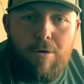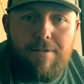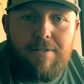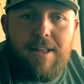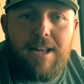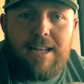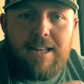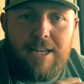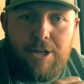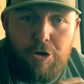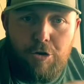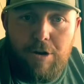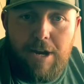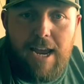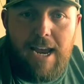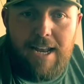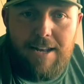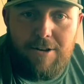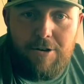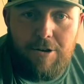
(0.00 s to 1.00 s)
thing that you
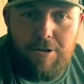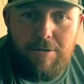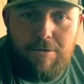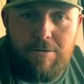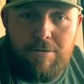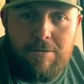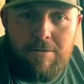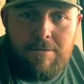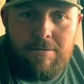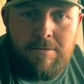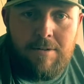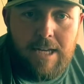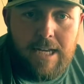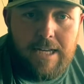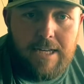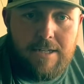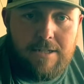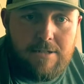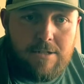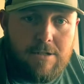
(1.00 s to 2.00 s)
can do
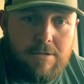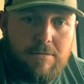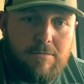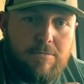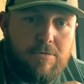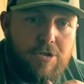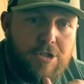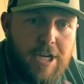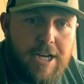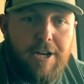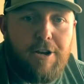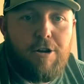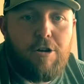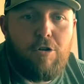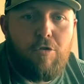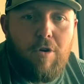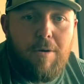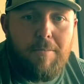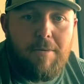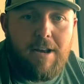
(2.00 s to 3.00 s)
is check your
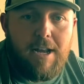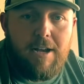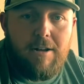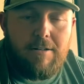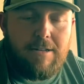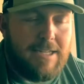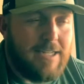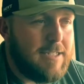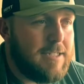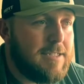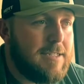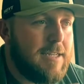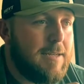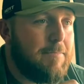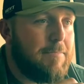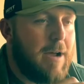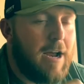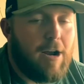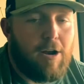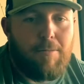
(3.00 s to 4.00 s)
equipment out. It's
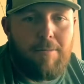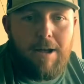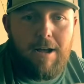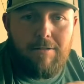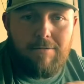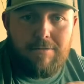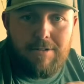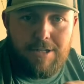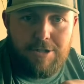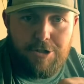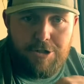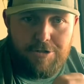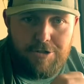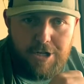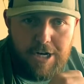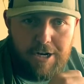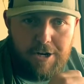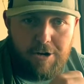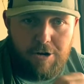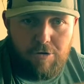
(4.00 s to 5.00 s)
paramount that you
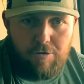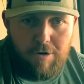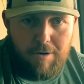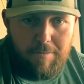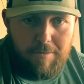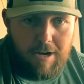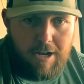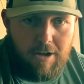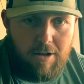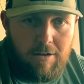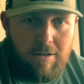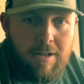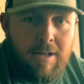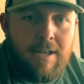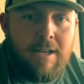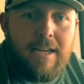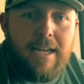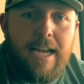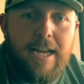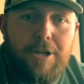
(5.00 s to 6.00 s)
check your equipment out
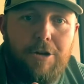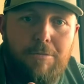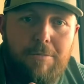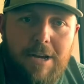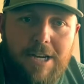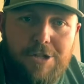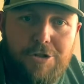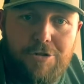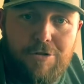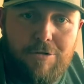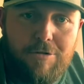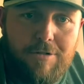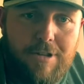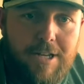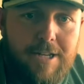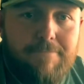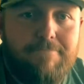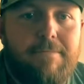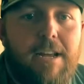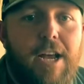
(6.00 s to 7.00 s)
and you make sure
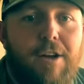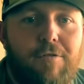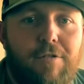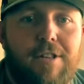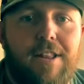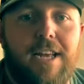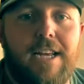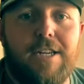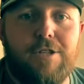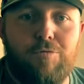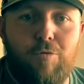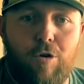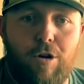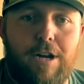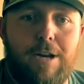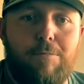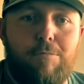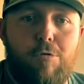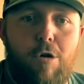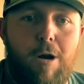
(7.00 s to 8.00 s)
that everything is working
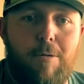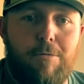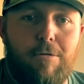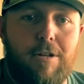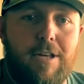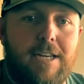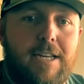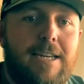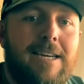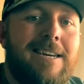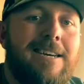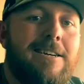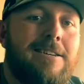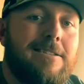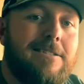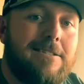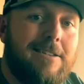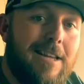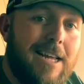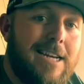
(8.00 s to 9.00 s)
properly. Because
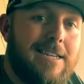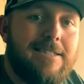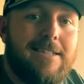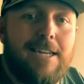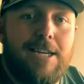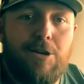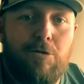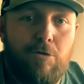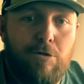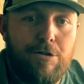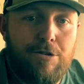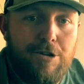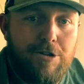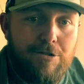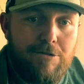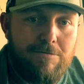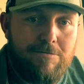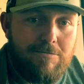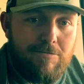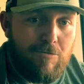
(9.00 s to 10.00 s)
the last thing you want to do,
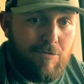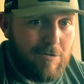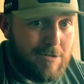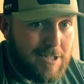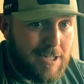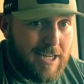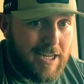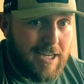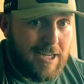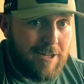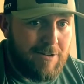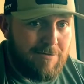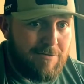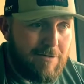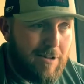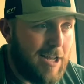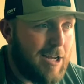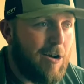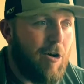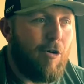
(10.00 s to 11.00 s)
once again,
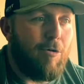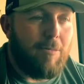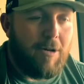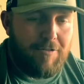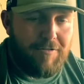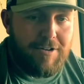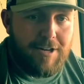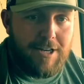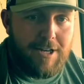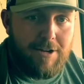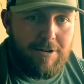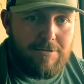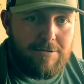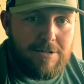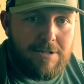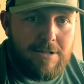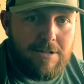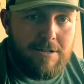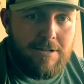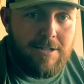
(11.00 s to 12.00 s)
like all my videos,
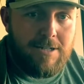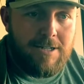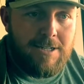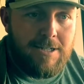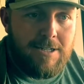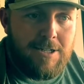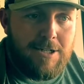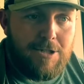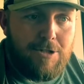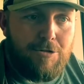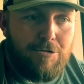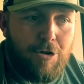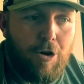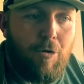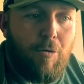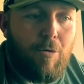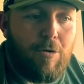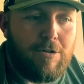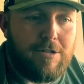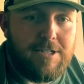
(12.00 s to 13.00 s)
you don't
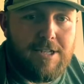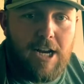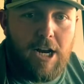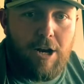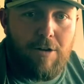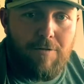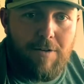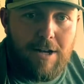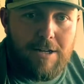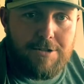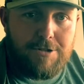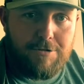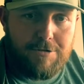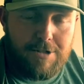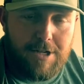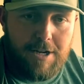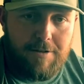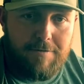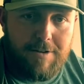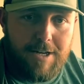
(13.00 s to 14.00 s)
want to sacrifice your
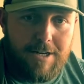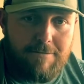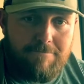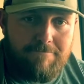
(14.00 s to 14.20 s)
safety,